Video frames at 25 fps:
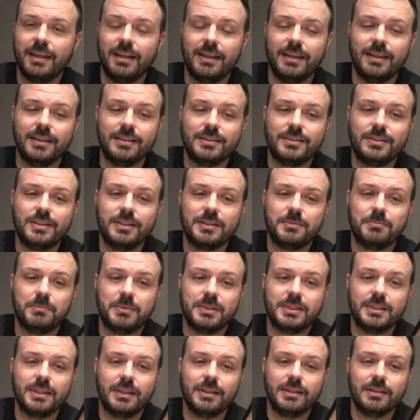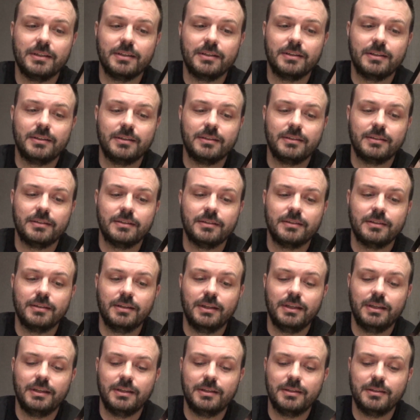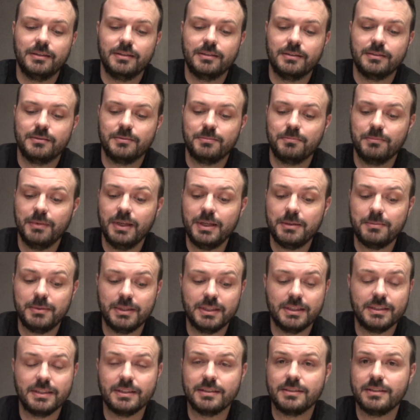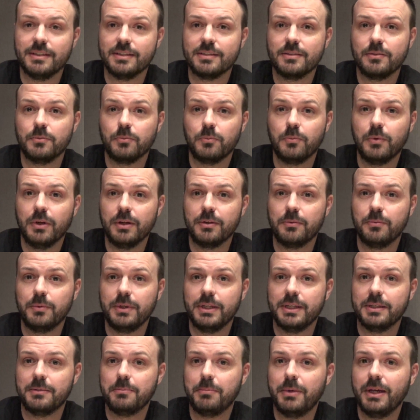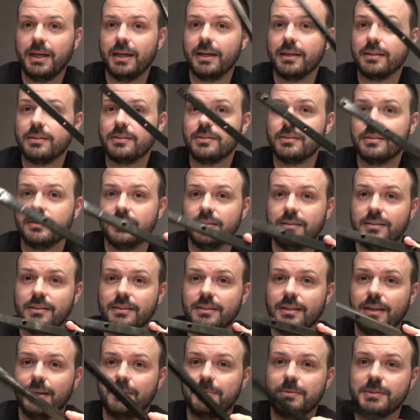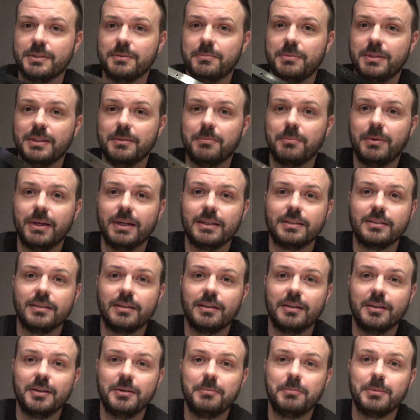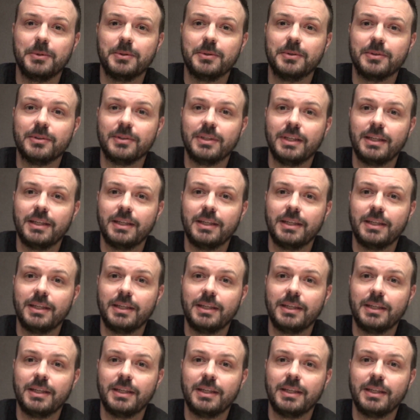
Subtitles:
It's just bizarre. And maybe this is just one weird batch, and it happens to be the batch that I bought.